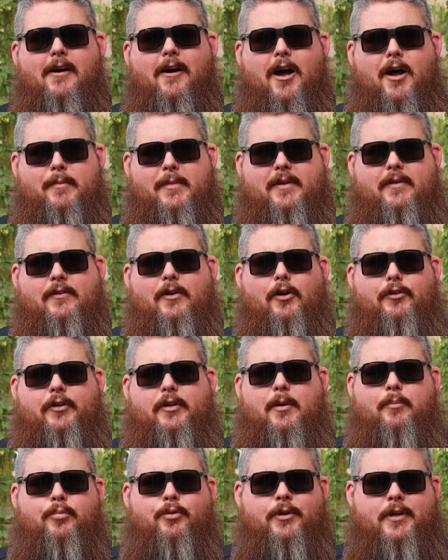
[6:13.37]
I'm installed
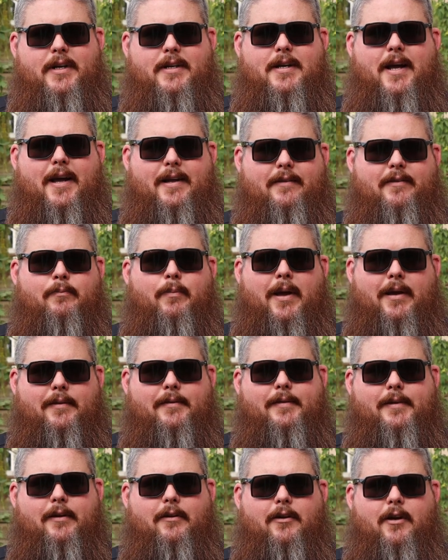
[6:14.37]
in a pretty tight
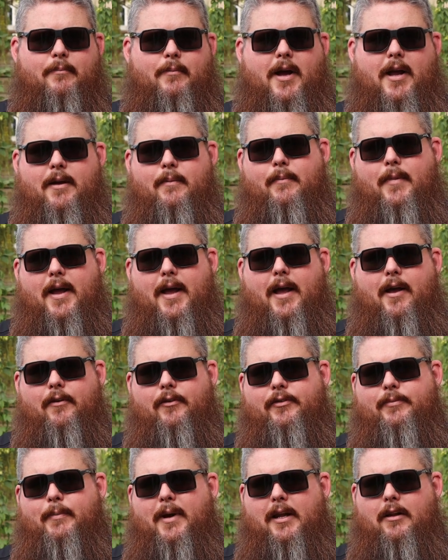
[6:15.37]
space here at my
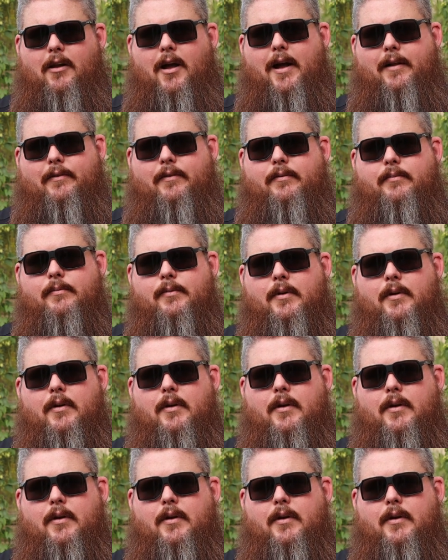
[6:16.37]
house, my lots.